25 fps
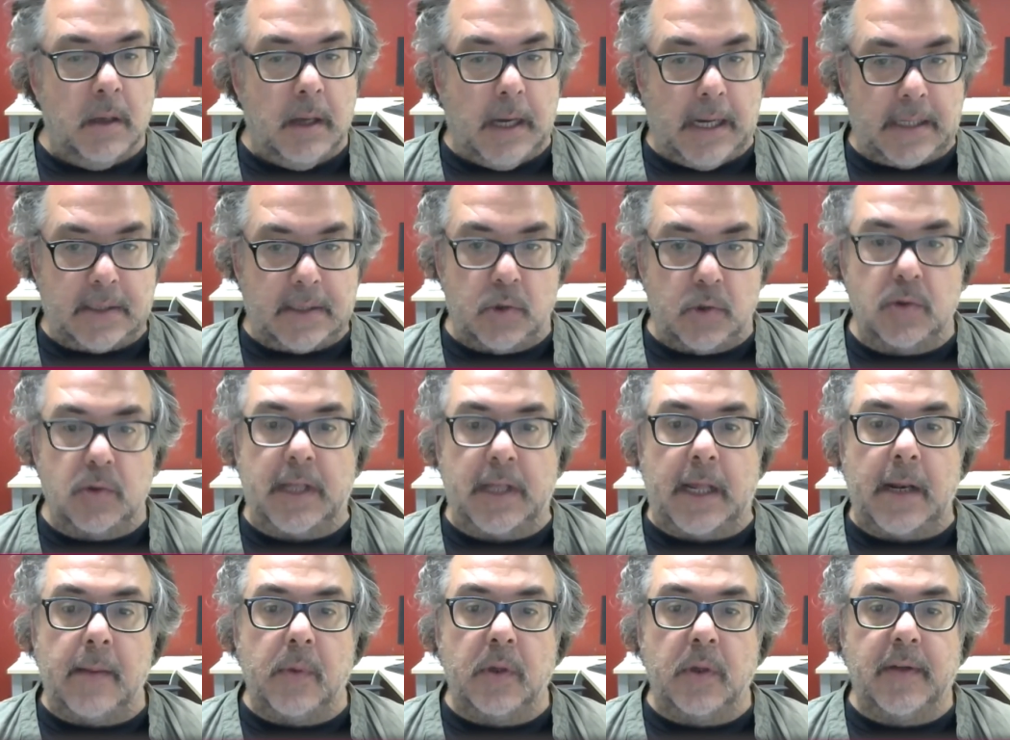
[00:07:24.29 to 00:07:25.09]
as
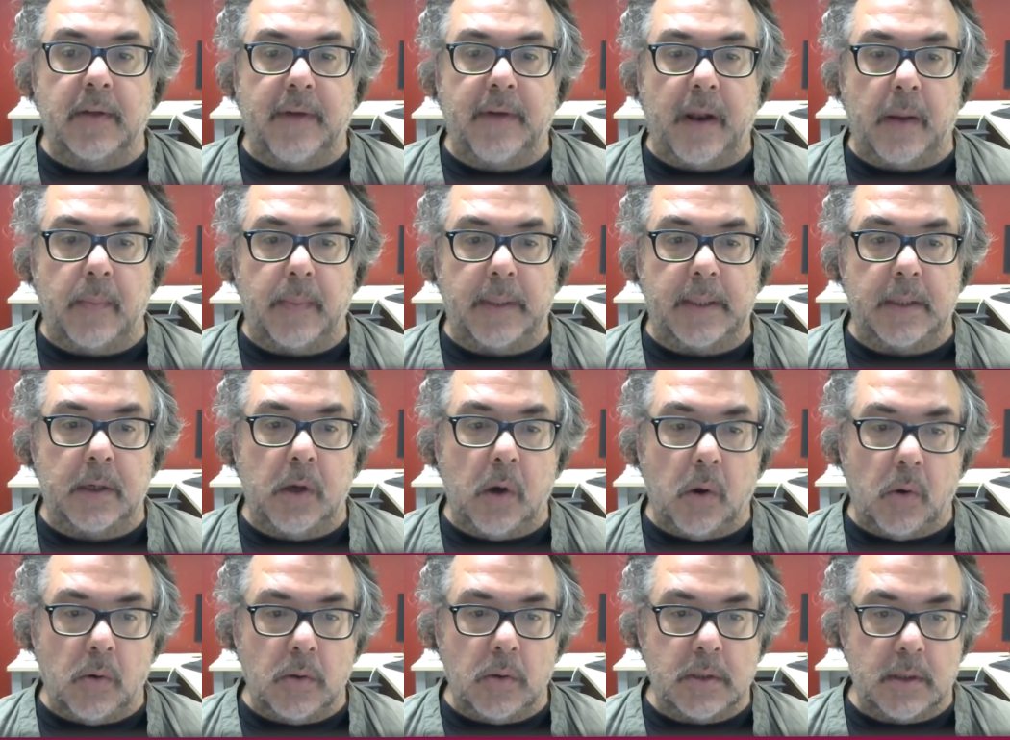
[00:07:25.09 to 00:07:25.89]
Sustainable Development
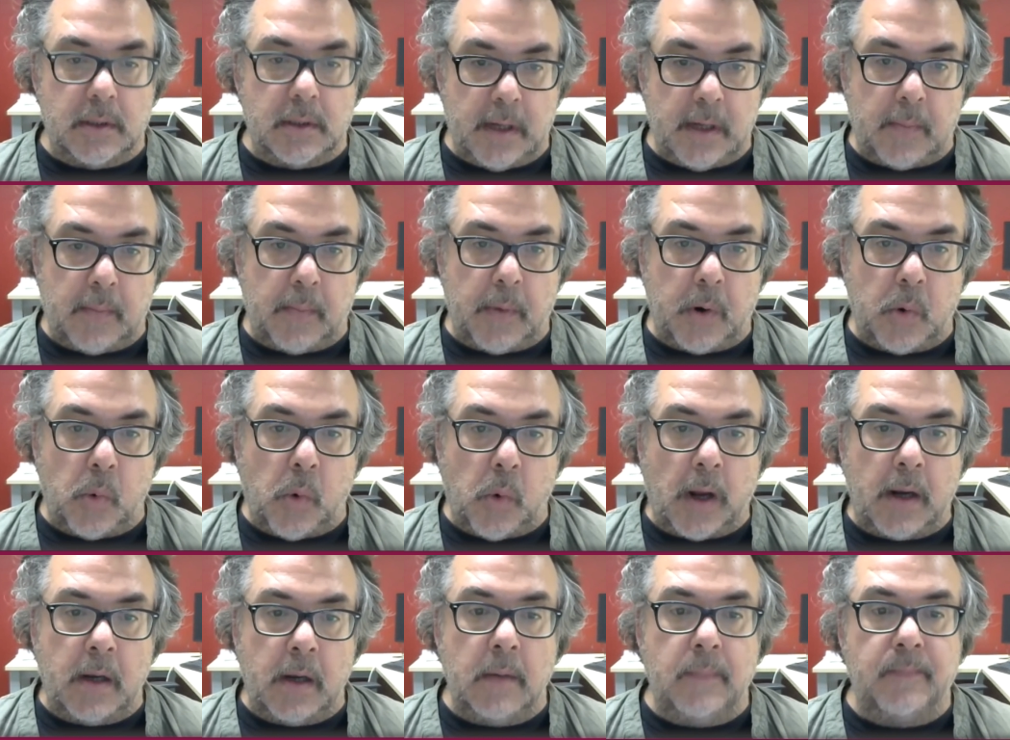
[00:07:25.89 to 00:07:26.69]
Goals number
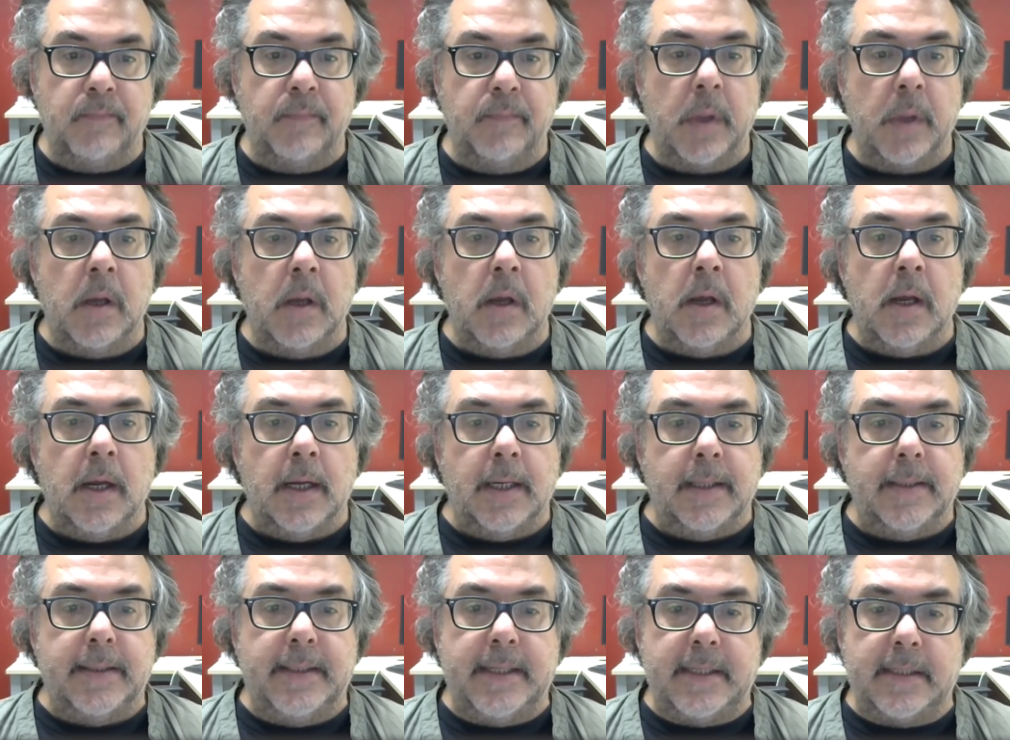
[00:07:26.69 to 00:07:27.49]

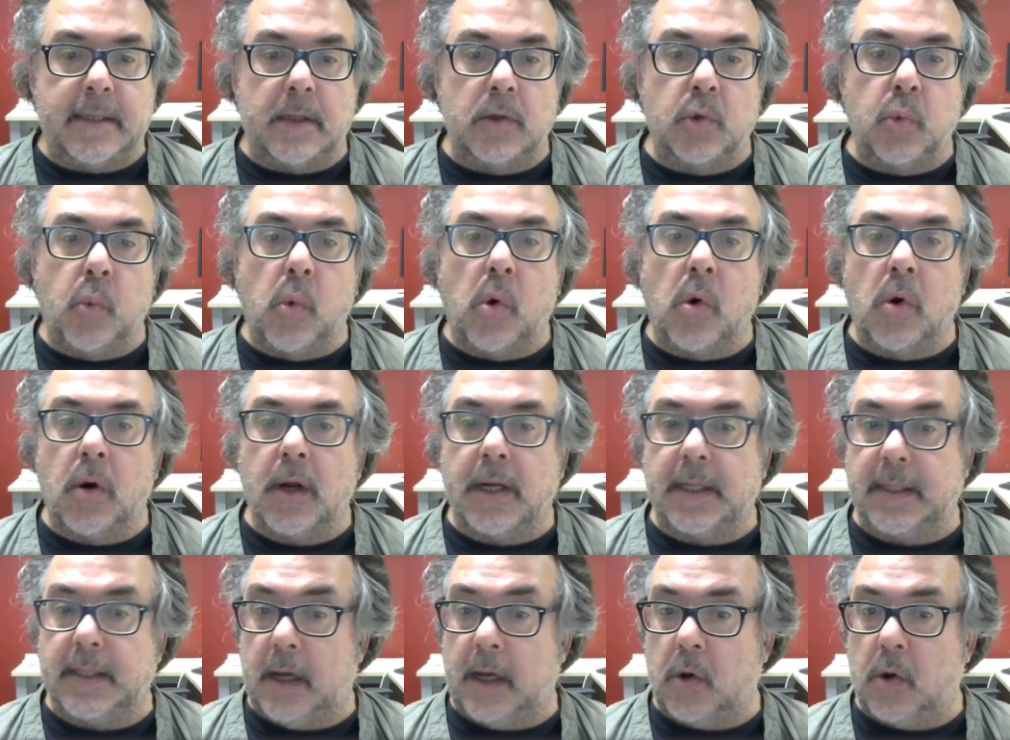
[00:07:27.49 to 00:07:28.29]
1, decent
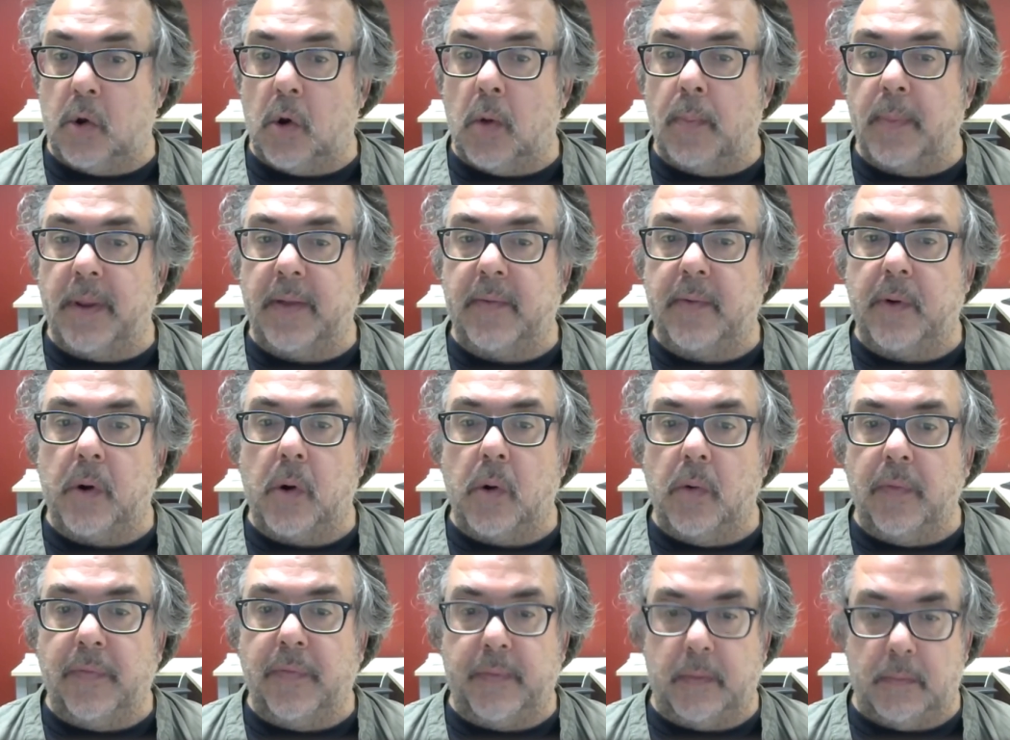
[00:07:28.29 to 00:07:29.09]
work and economic
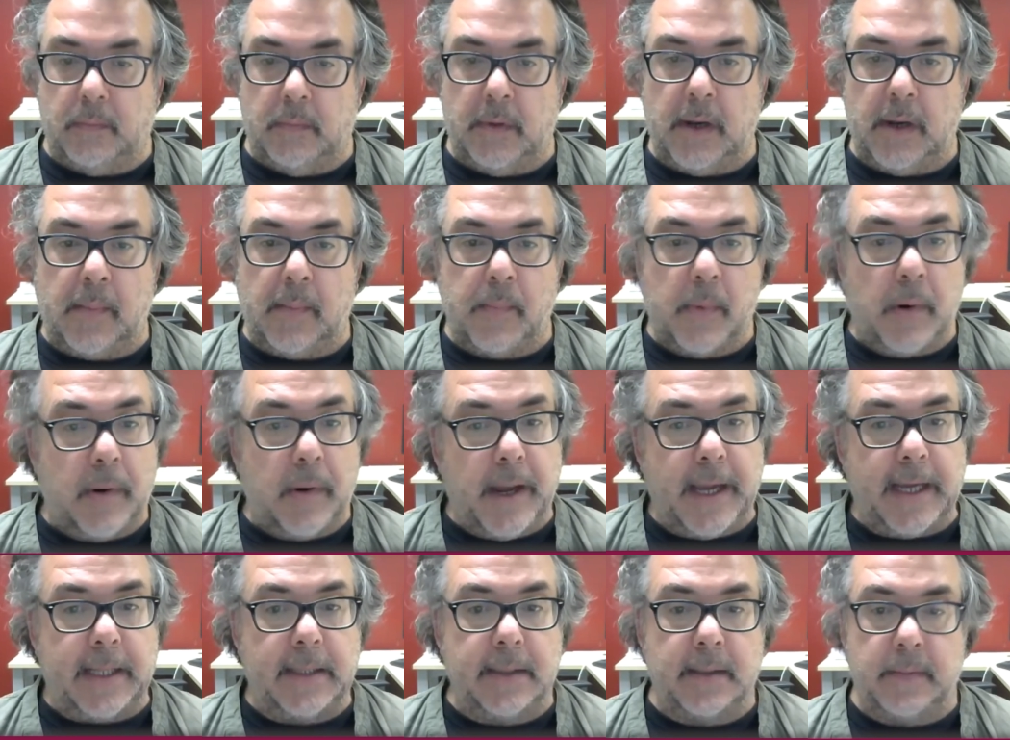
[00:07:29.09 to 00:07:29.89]
growth, number
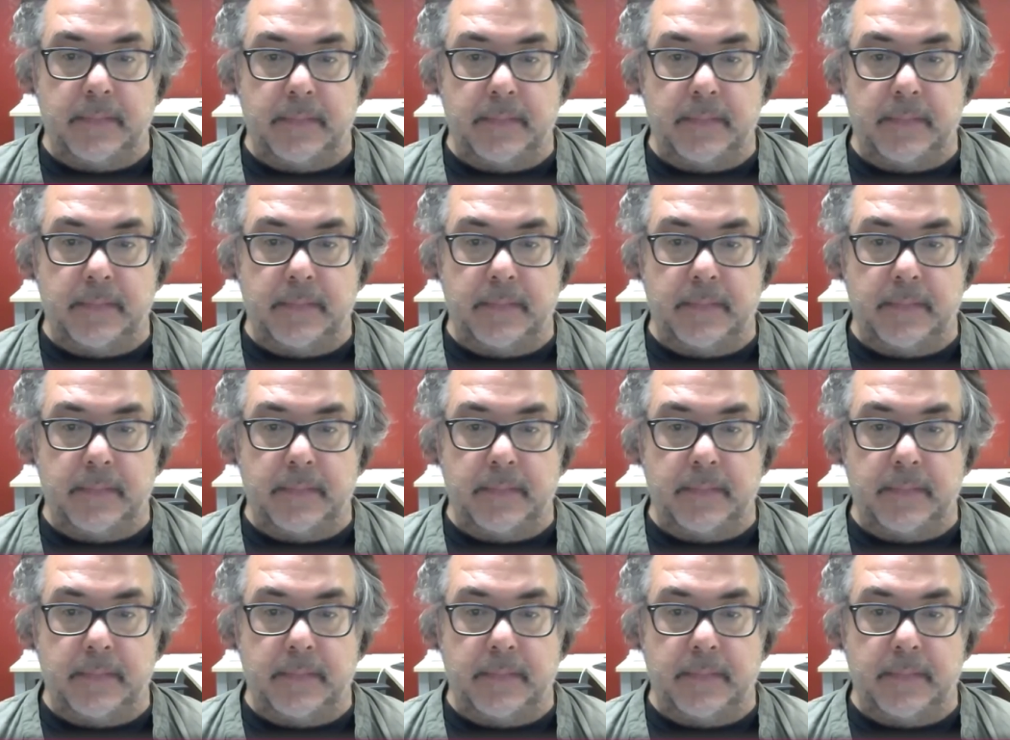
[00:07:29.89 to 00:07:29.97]
8,